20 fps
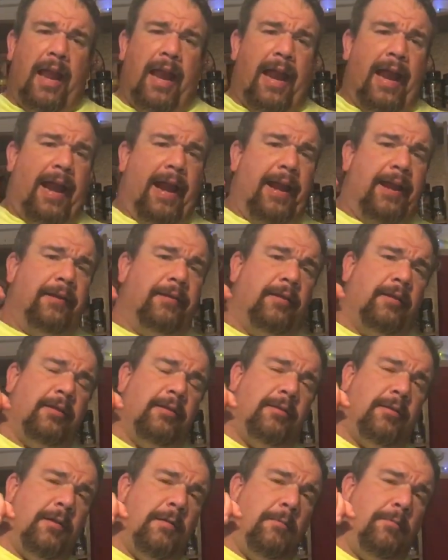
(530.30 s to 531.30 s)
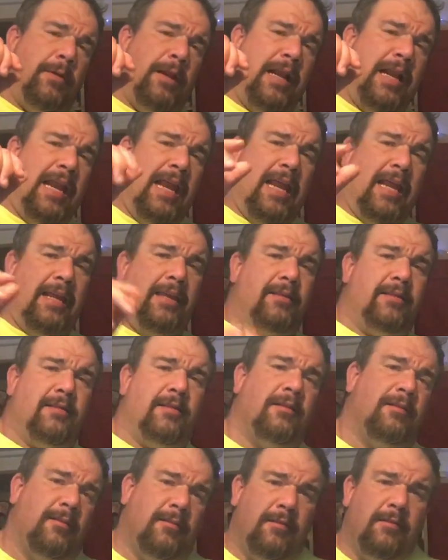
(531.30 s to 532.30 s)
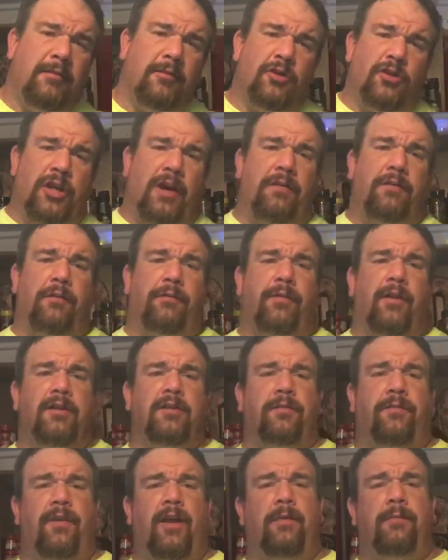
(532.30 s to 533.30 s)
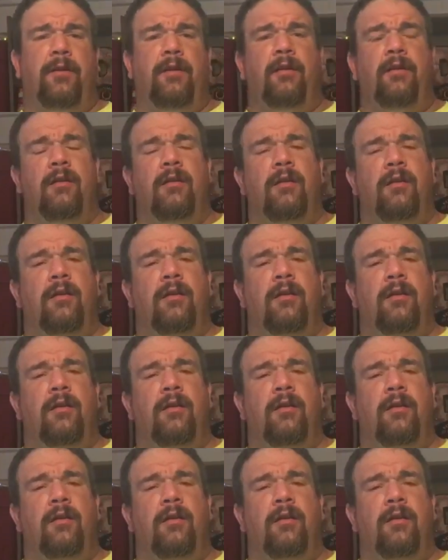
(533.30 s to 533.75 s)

And please share with your friends and family.